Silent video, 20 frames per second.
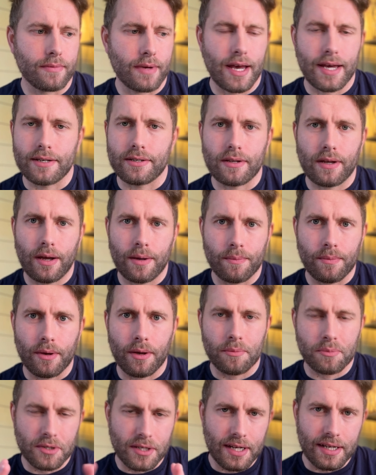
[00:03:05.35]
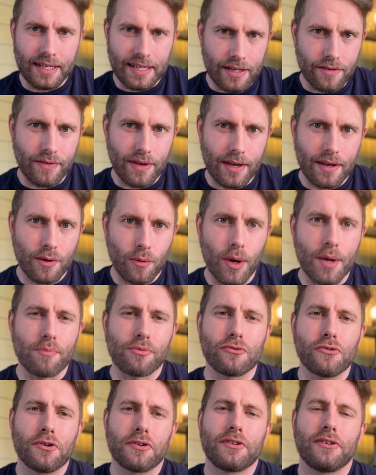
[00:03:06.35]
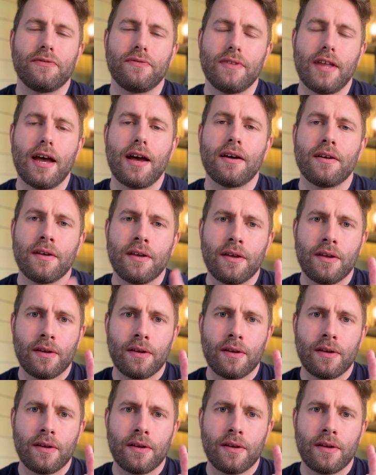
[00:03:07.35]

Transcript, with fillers: and I'm, I'm going to leave it quite broad there.